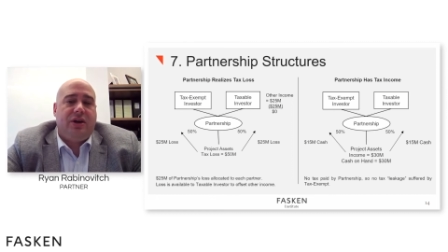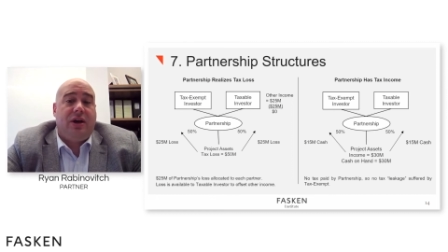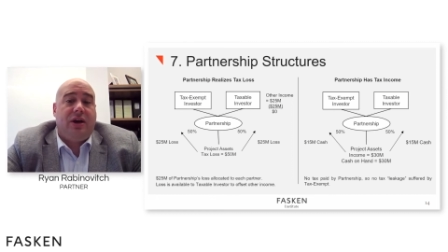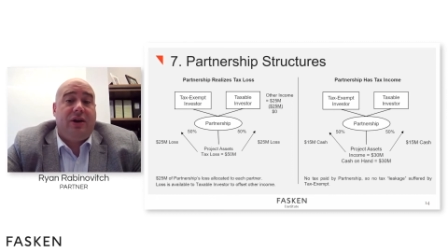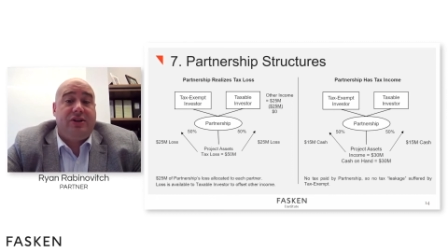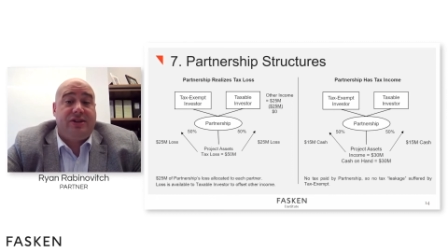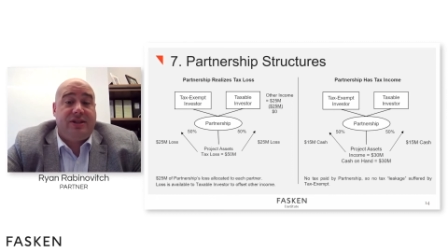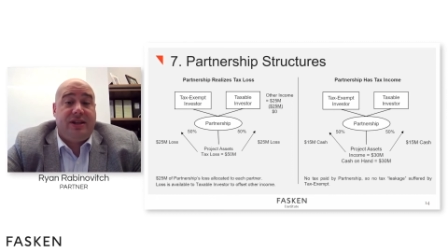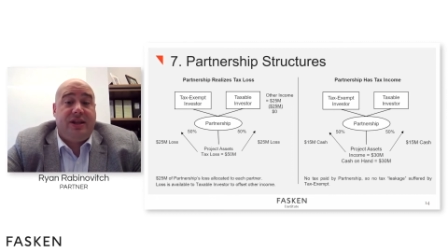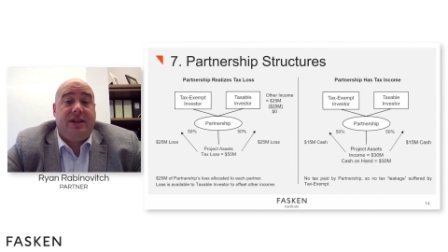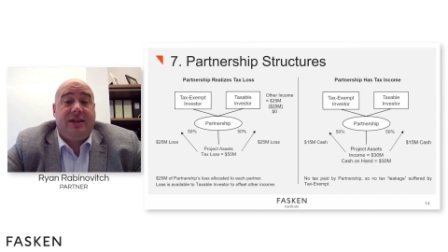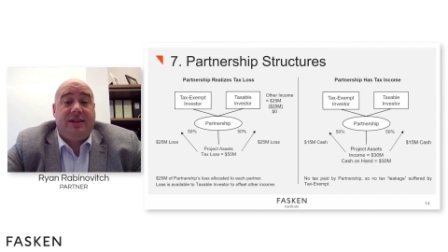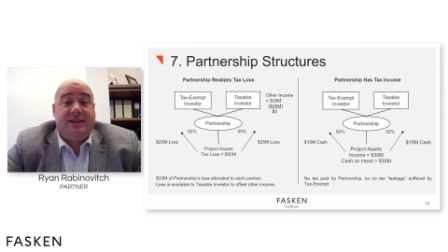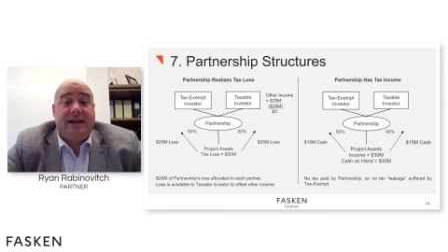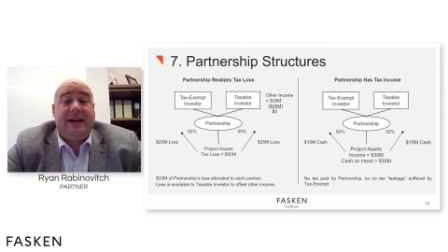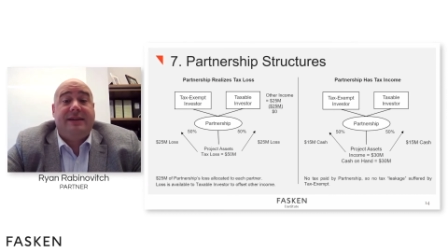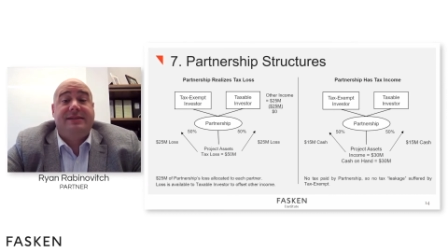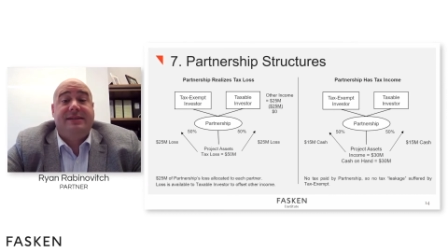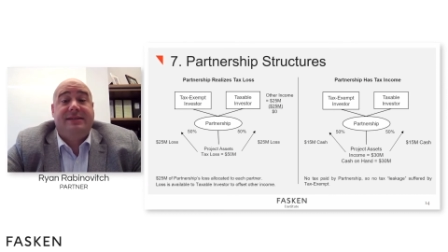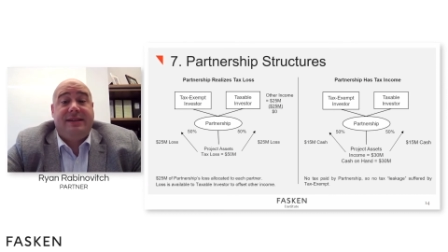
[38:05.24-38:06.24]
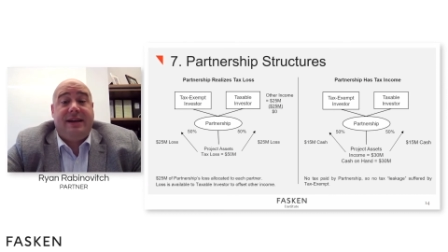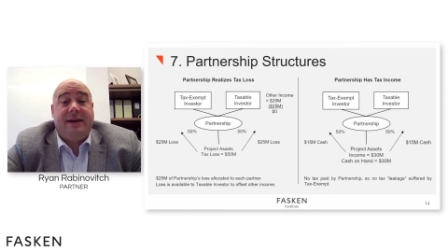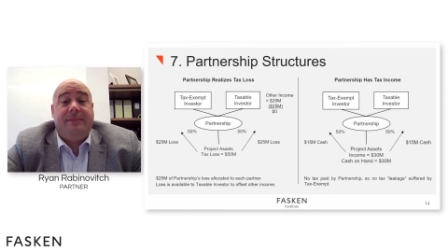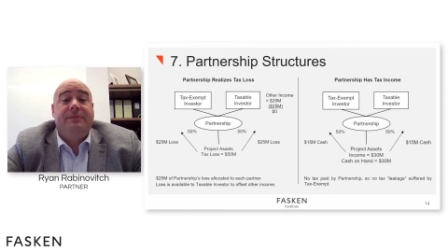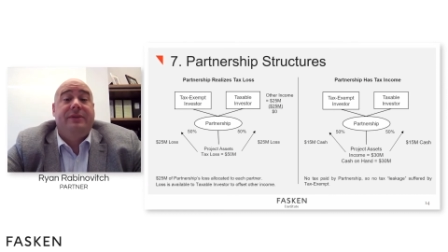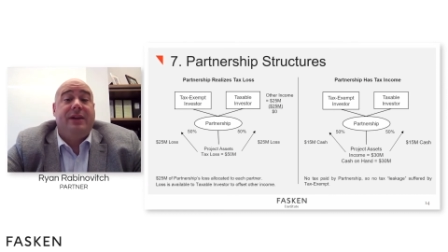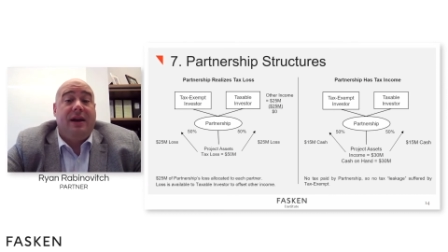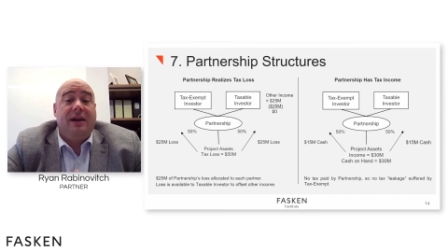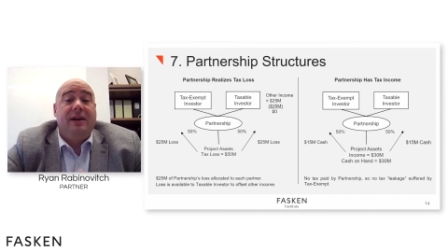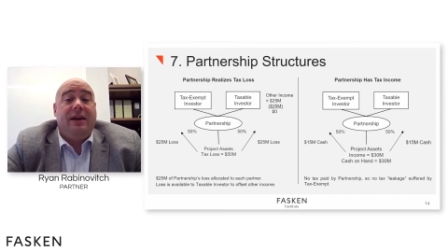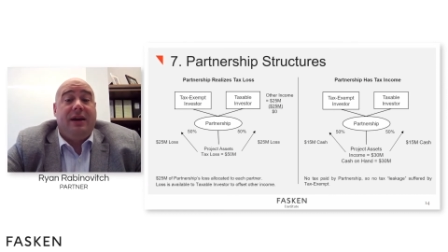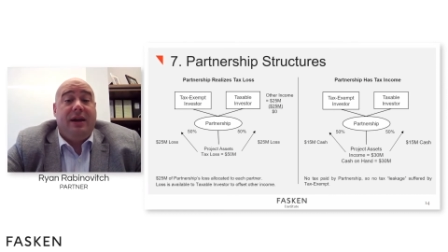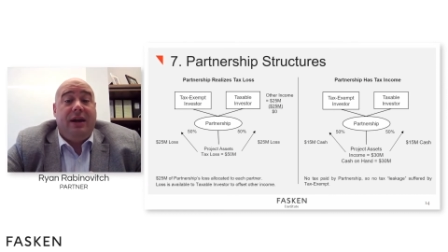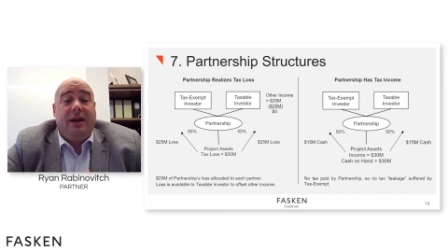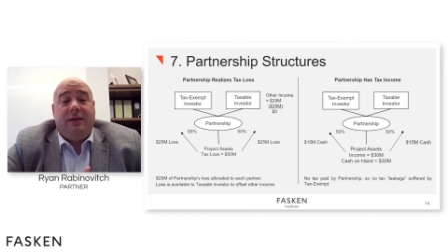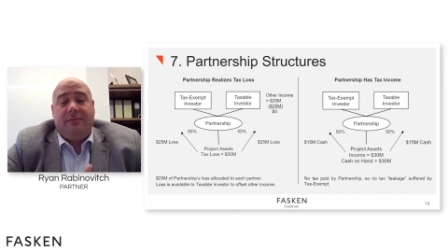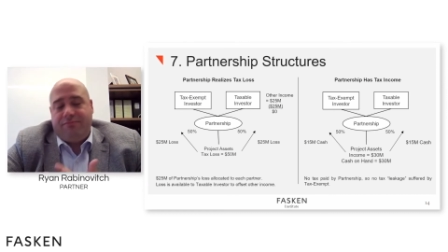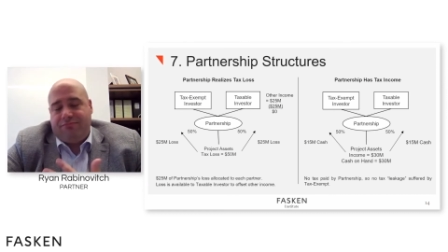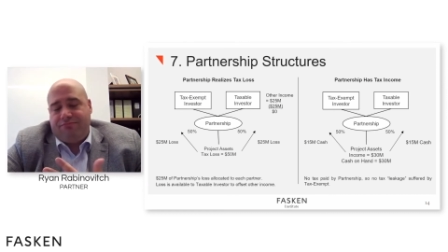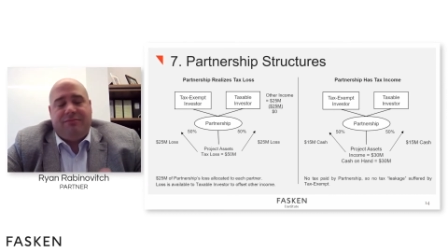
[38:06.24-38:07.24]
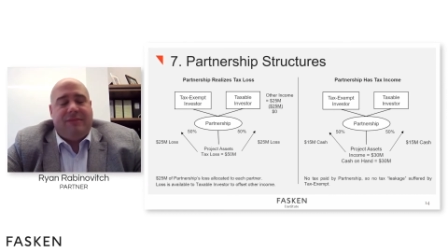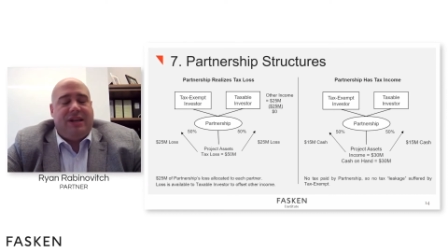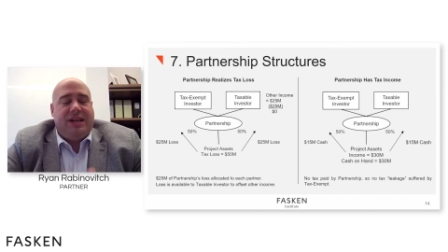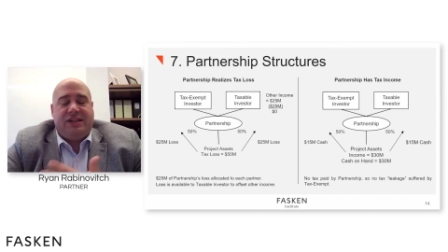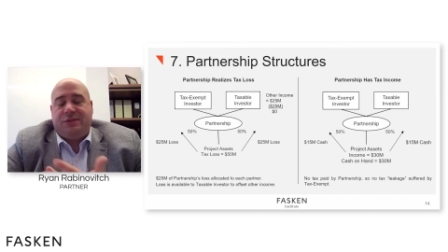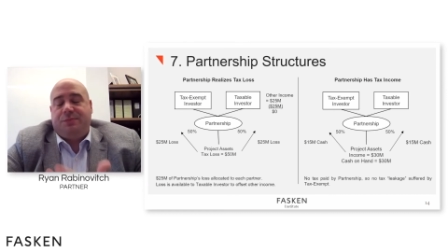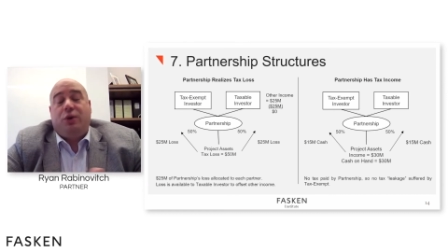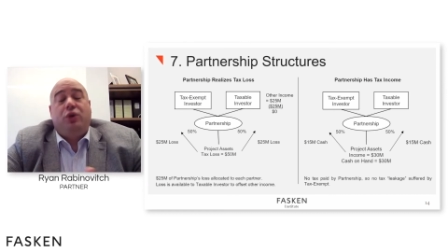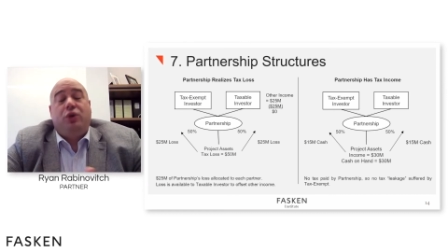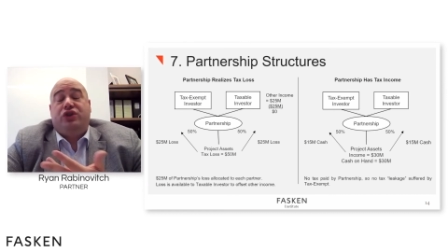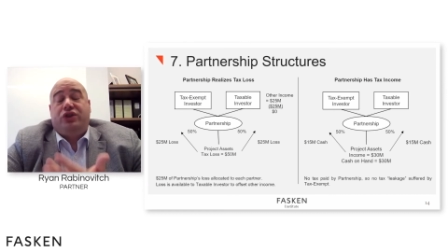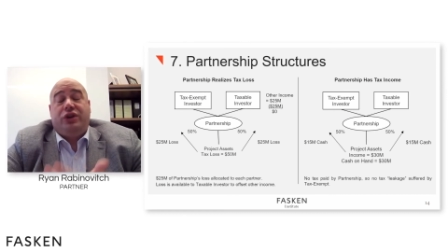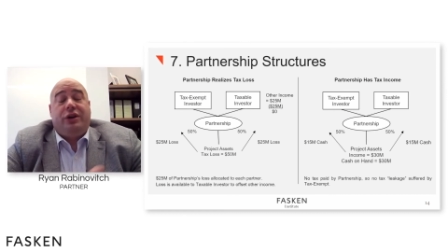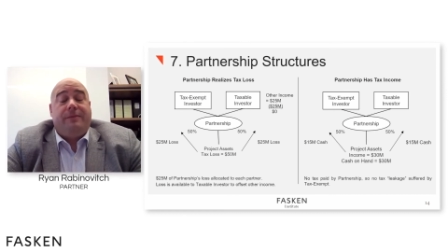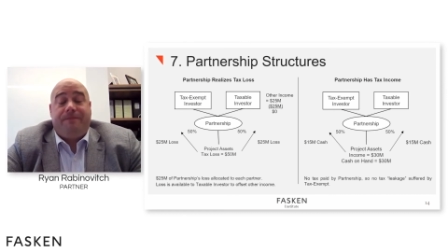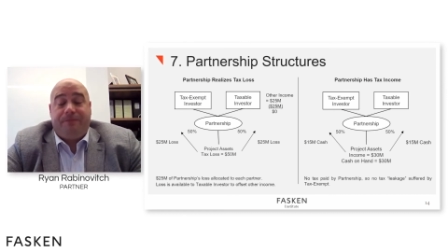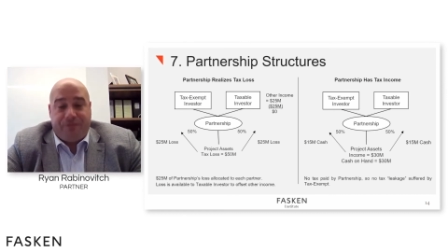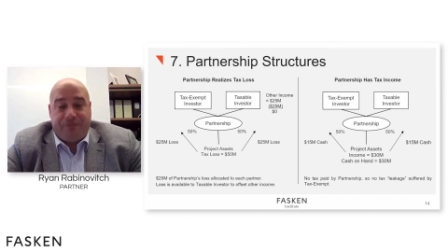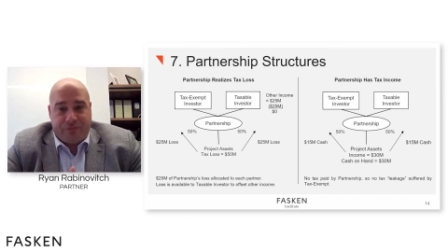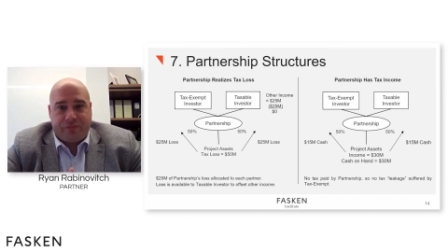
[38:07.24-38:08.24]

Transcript: and then the tax exempt is supposed to